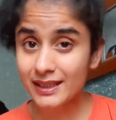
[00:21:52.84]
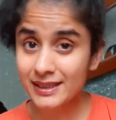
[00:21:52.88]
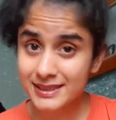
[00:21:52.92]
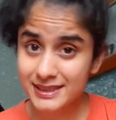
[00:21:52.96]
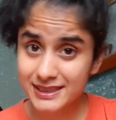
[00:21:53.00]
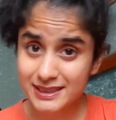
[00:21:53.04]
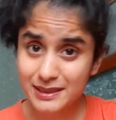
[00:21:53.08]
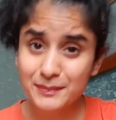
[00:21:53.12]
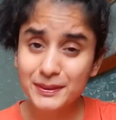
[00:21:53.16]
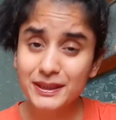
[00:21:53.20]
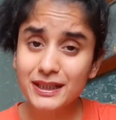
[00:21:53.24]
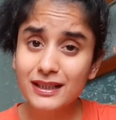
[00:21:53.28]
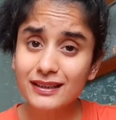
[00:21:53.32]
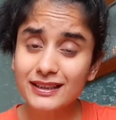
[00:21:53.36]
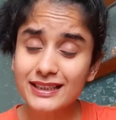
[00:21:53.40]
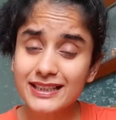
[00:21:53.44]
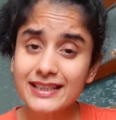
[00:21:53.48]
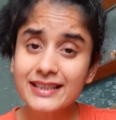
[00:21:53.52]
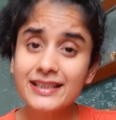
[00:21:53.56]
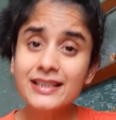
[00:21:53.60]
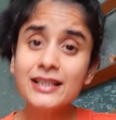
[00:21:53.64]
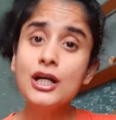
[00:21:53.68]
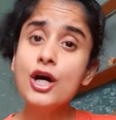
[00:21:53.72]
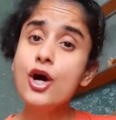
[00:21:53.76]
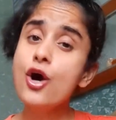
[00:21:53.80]

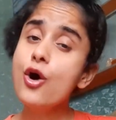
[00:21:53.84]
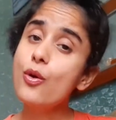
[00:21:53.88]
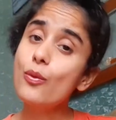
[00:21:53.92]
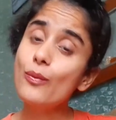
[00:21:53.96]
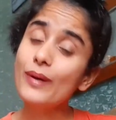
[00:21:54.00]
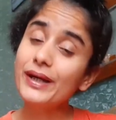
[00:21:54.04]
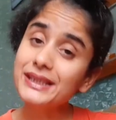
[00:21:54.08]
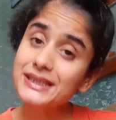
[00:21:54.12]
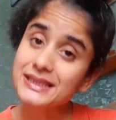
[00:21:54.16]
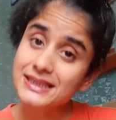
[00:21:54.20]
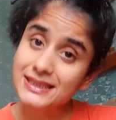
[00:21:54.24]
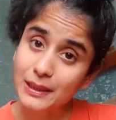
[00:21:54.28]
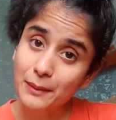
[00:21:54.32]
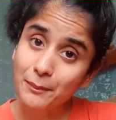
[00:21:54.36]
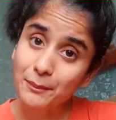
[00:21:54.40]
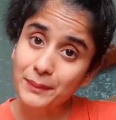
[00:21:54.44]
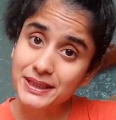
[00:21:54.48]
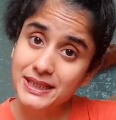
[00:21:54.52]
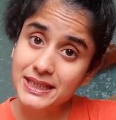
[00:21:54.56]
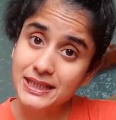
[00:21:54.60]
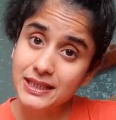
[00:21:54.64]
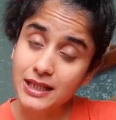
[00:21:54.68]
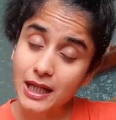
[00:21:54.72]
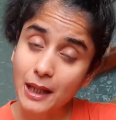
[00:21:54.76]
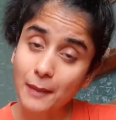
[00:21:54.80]
Similarly, when
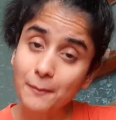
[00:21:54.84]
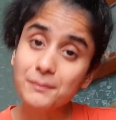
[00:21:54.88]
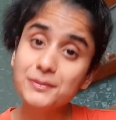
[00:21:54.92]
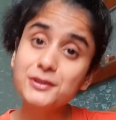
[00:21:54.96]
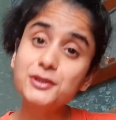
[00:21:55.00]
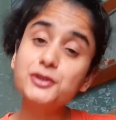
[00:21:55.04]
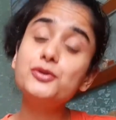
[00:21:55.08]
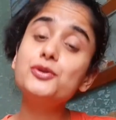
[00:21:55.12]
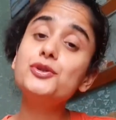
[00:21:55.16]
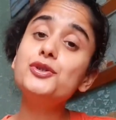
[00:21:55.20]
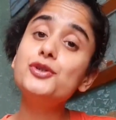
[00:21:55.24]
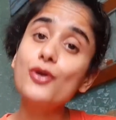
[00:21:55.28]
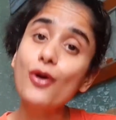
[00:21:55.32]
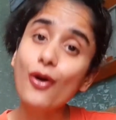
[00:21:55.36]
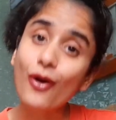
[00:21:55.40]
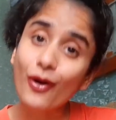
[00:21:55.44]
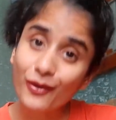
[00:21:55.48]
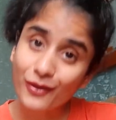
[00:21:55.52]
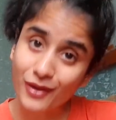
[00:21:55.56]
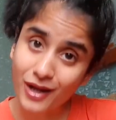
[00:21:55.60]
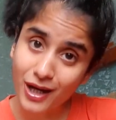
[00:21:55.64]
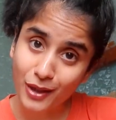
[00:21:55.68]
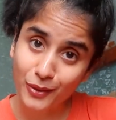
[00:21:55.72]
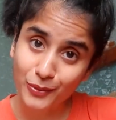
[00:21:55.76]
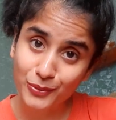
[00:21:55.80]
somebody comes to your
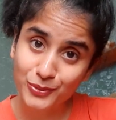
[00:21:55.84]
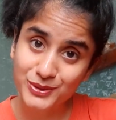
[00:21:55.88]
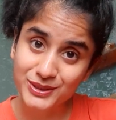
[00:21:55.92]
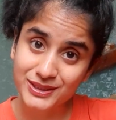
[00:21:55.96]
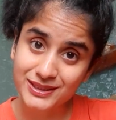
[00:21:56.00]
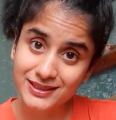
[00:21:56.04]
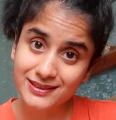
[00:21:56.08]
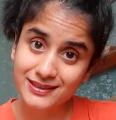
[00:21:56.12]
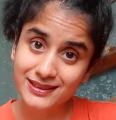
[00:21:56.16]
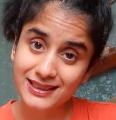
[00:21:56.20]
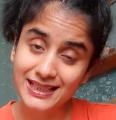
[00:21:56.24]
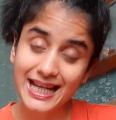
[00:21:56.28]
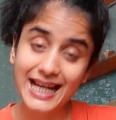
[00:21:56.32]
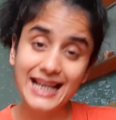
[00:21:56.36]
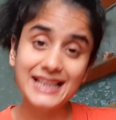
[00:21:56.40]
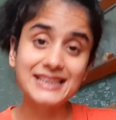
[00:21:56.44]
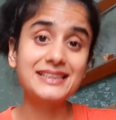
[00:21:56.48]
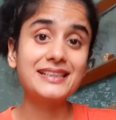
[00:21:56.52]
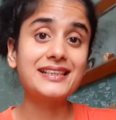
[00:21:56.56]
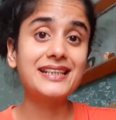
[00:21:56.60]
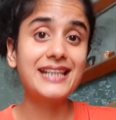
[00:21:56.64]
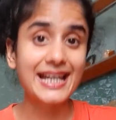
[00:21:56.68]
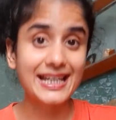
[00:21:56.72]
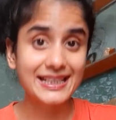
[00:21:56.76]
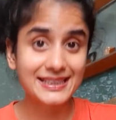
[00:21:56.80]
house as a
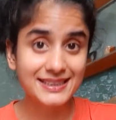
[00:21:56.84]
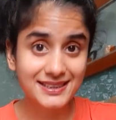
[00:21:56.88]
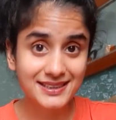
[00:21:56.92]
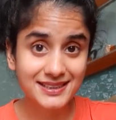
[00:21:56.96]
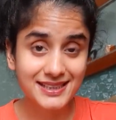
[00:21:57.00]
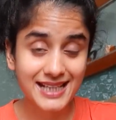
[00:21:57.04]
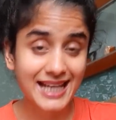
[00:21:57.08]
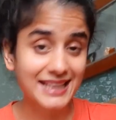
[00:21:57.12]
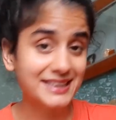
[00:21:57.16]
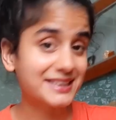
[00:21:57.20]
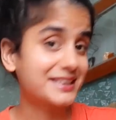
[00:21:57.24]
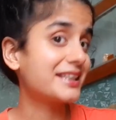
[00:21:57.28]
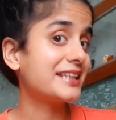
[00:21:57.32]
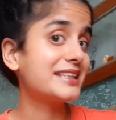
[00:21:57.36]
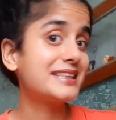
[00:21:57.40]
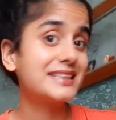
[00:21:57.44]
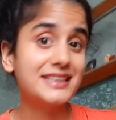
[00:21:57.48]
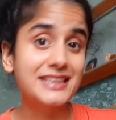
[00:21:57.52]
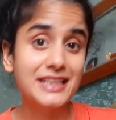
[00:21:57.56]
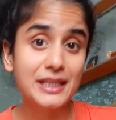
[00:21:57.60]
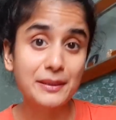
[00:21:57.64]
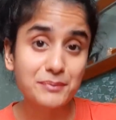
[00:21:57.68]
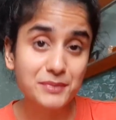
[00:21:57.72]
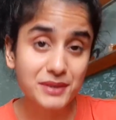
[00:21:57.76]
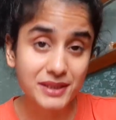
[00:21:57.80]
guest, as an
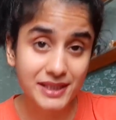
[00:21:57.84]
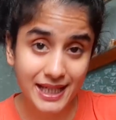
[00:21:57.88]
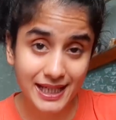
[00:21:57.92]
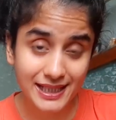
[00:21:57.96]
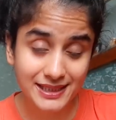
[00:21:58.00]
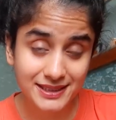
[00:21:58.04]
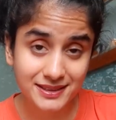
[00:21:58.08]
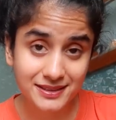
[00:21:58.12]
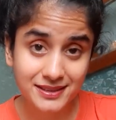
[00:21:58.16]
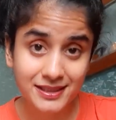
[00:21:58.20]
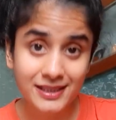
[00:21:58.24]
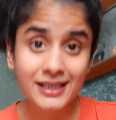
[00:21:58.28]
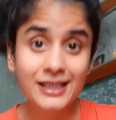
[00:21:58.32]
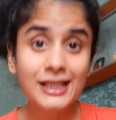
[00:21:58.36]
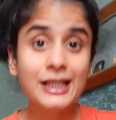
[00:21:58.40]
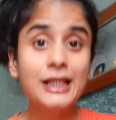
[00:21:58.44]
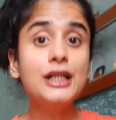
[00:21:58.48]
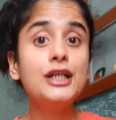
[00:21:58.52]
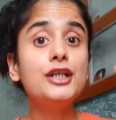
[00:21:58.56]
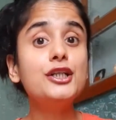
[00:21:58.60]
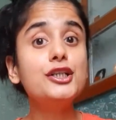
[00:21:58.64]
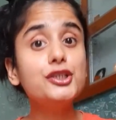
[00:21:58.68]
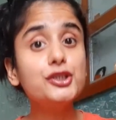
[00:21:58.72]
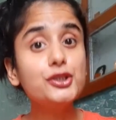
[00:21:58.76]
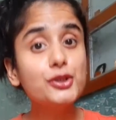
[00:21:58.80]
esteemed guest,
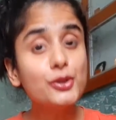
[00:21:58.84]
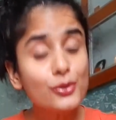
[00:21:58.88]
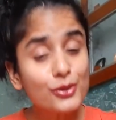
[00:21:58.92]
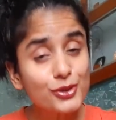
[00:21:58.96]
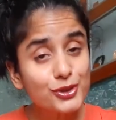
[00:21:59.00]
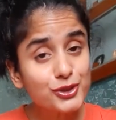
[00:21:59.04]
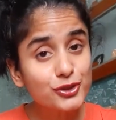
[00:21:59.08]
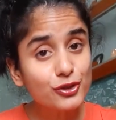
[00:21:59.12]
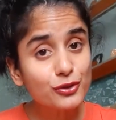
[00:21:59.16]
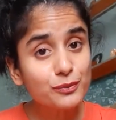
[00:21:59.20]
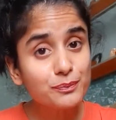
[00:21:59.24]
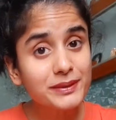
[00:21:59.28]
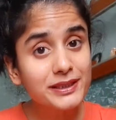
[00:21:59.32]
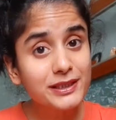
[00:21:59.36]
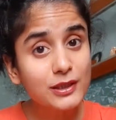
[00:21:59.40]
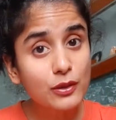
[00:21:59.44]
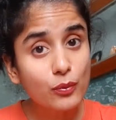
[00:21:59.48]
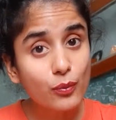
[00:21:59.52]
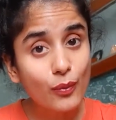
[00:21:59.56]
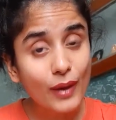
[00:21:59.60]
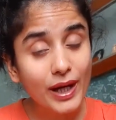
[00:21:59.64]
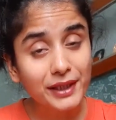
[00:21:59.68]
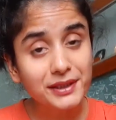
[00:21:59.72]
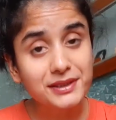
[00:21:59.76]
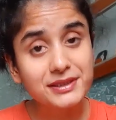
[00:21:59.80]
you should be the
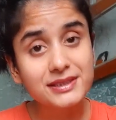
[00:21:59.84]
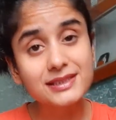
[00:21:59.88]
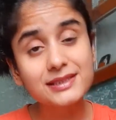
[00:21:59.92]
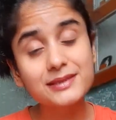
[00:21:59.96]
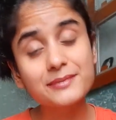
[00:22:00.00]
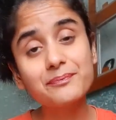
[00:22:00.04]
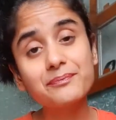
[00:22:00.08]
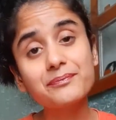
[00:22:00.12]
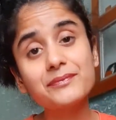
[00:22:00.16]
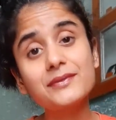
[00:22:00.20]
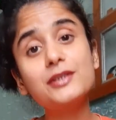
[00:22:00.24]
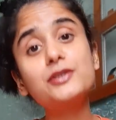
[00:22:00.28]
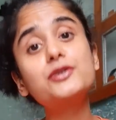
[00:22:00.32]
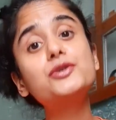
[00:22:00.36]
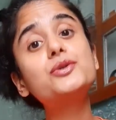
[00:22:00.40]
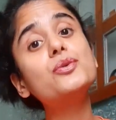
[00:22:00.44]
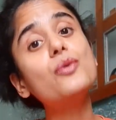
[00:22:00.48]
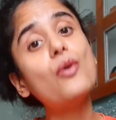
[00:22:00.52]
ones to